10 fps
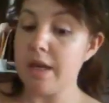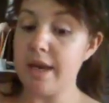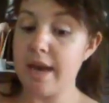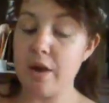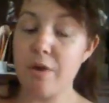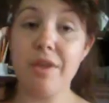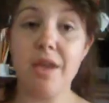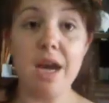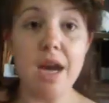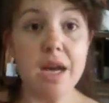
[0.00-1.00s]
Now,
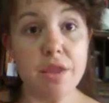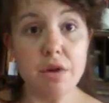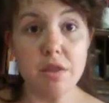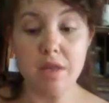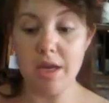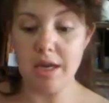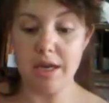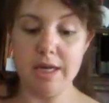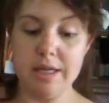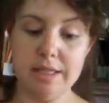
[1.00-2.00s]
the other thing
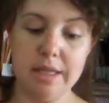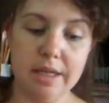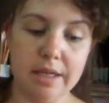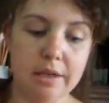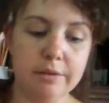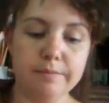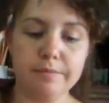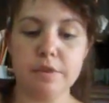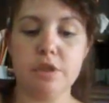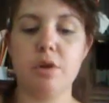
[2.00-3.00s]
I did,
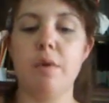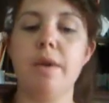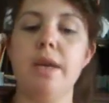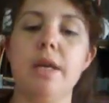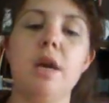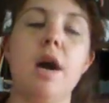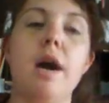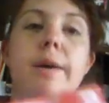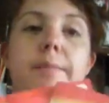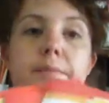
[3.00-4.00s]
so I went and
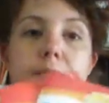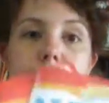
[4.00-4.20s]
got,